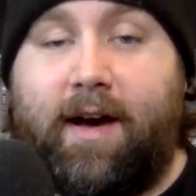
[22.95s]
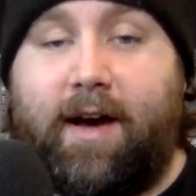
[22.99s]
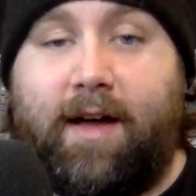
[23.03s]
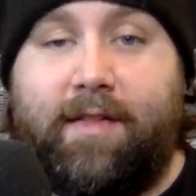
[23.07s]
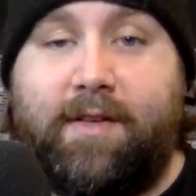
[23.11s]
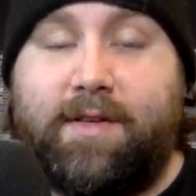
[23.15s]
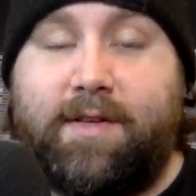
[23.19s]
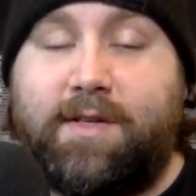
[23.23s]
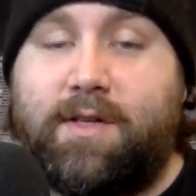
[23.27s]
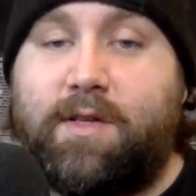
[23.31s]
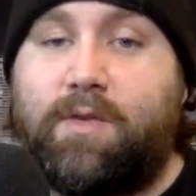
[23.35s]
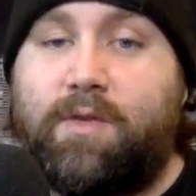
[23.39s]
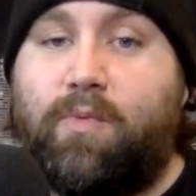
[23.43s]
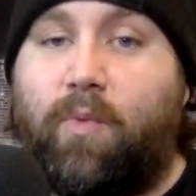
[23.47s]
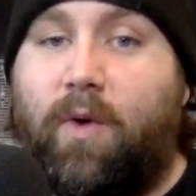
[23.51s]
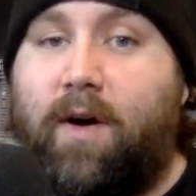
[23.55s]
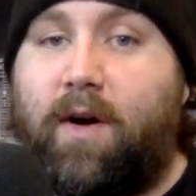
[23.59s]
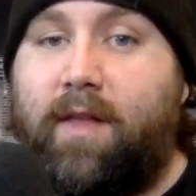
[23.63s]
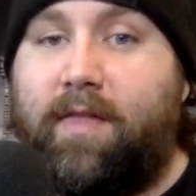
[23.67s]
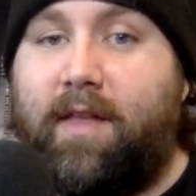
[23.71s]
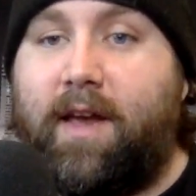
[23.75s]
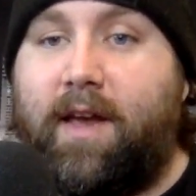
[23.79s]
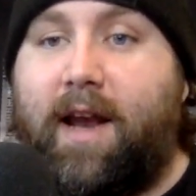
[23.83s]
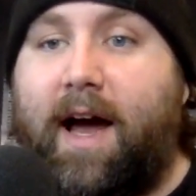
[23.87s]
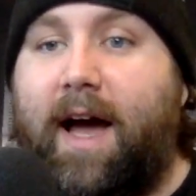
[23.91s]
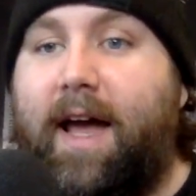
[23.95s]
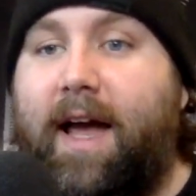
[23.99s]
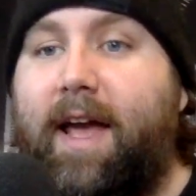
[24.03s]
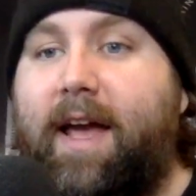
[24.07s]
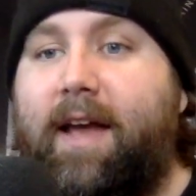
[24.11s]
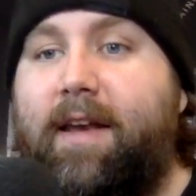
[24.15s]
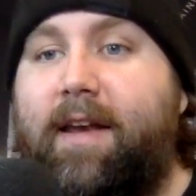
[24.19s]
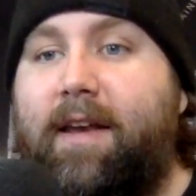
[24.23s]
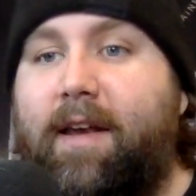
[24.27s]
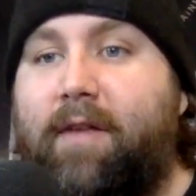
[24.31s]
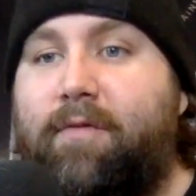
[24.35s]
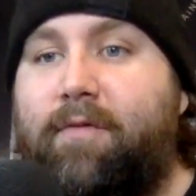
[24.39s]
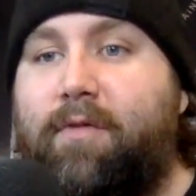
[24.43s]
This is one that I
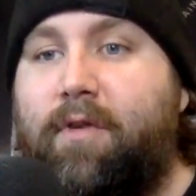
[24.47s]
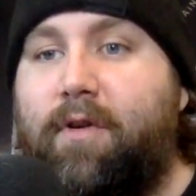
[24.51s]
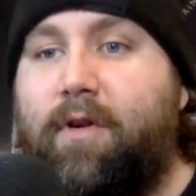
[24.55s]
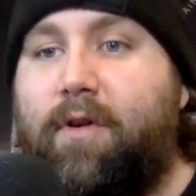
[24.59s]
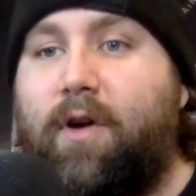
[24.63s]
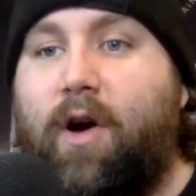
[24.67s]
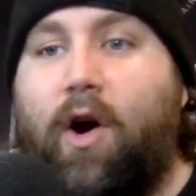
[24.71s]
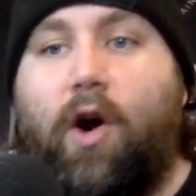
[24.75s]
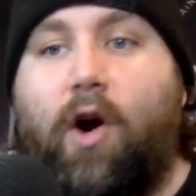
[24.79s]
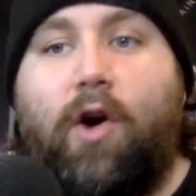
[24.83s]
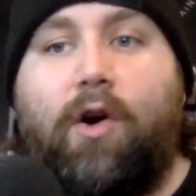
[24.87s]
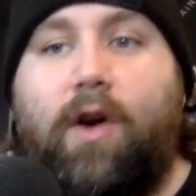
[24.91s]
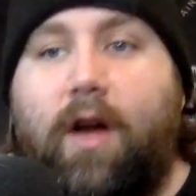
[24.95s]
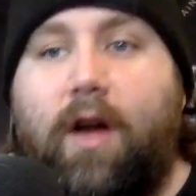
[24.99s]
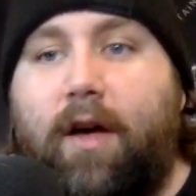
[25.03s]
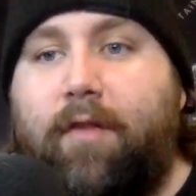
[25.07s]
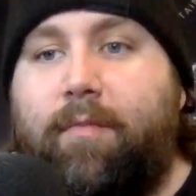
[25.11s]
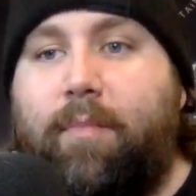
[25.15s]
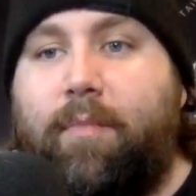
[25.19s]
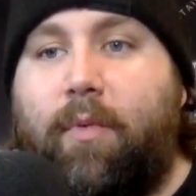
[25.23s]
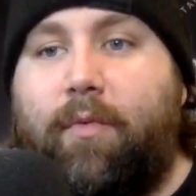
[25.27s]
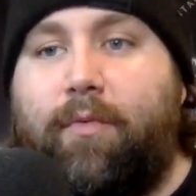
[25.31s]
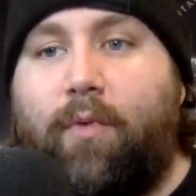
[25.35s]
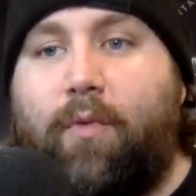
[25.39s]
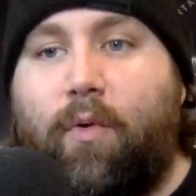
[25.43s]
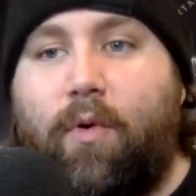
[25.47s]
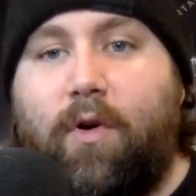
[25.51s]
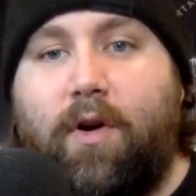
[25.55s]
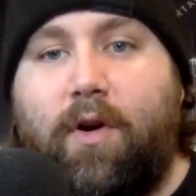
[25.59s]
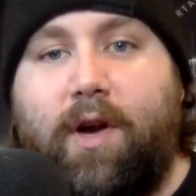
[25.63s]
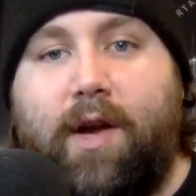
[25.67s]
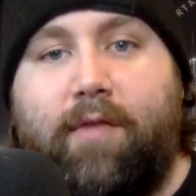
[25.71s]
had never heard of before,